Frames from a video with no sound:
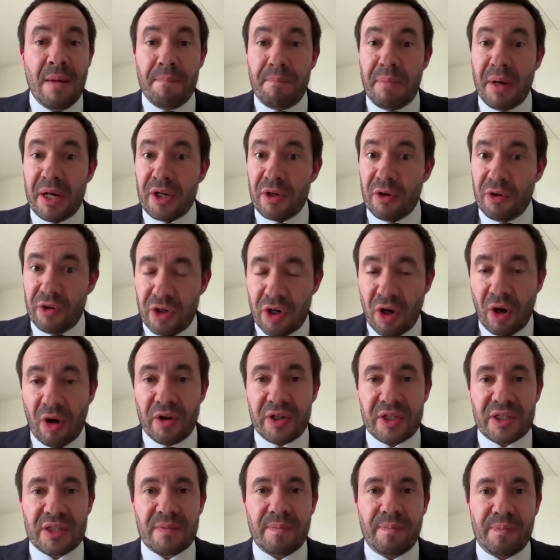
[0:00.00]
but you're
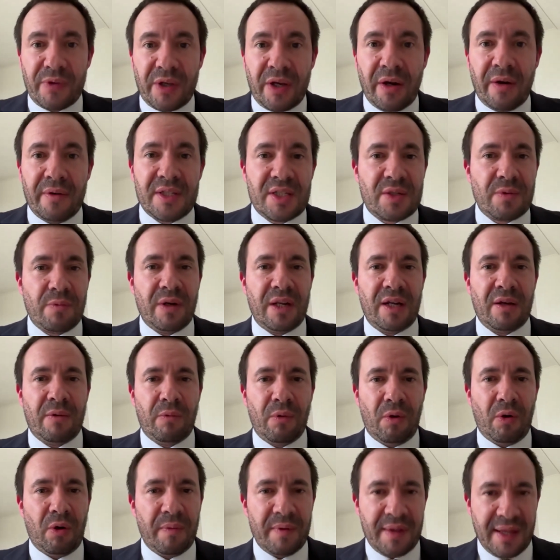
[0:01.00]
not going to win a
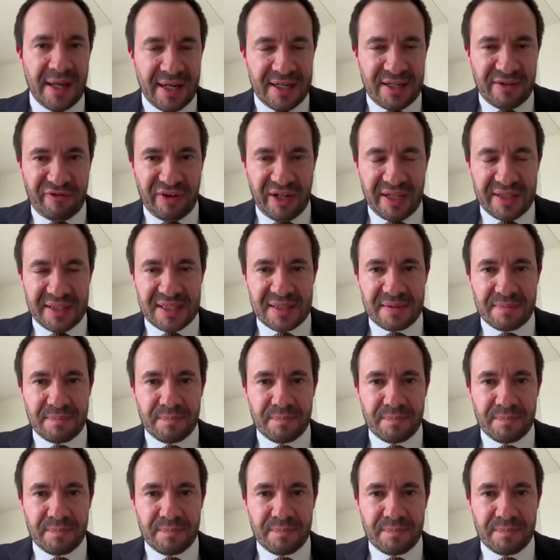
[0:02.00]
war with air defense.